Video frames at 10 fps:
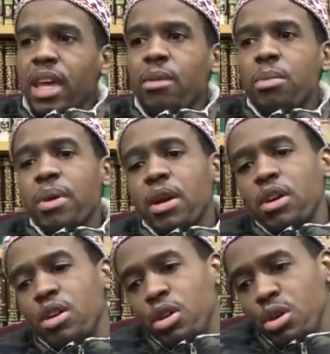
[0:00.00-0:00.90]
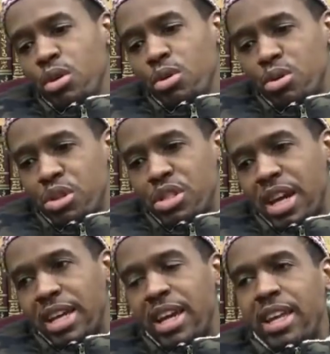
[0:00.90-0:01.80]
he would bring a huge,
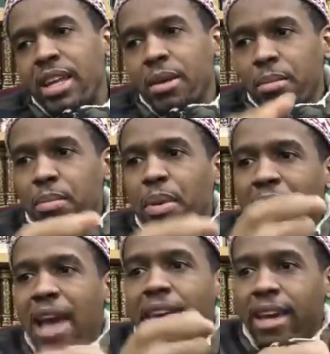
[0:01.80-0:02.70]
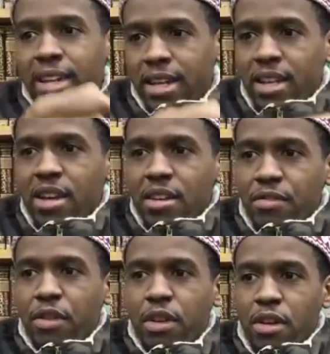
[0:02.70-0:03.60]
gigantic bag
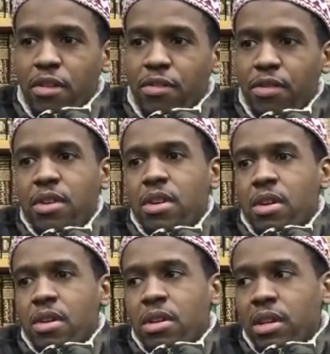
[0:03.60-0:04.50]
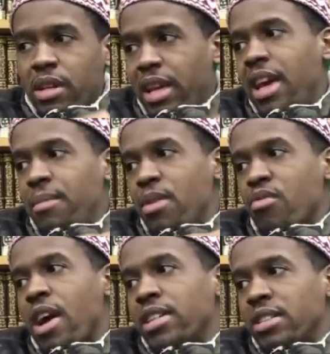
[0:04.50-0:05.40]
full of lamb and
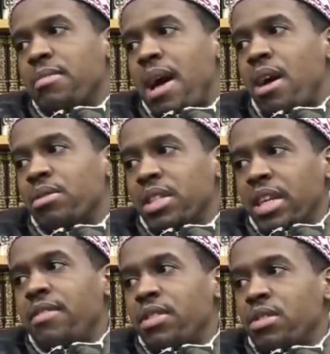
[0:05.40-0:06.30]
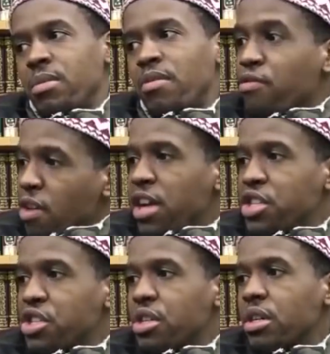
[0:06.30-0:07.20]
rice to my house and give it to me,
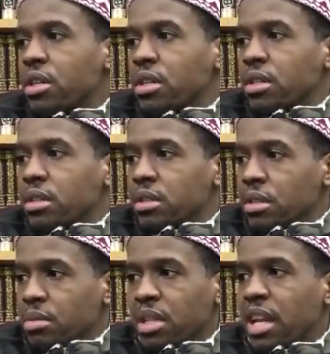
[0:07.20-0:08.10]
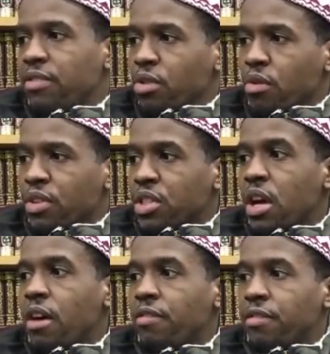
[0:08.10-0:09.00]
fresh. It was the leftover
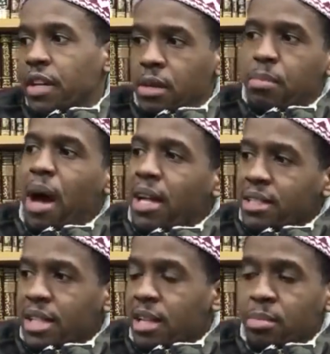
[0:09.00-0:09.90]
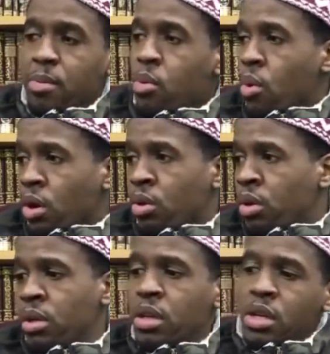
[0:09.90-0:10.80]
stuff in the pots that the people weren't
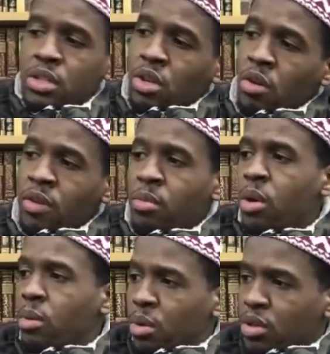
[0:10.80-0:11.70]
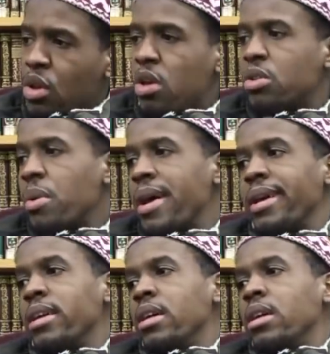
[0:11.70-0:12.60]
going to serve anymore. They were going to toss away.
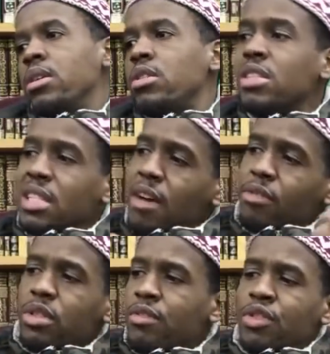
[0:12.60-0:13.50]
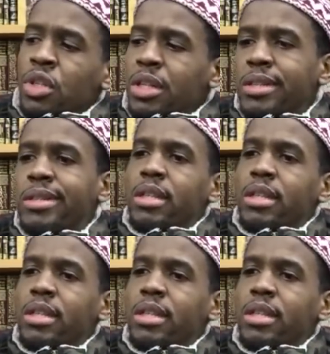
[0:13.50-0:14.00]
So there's levels of zuhd.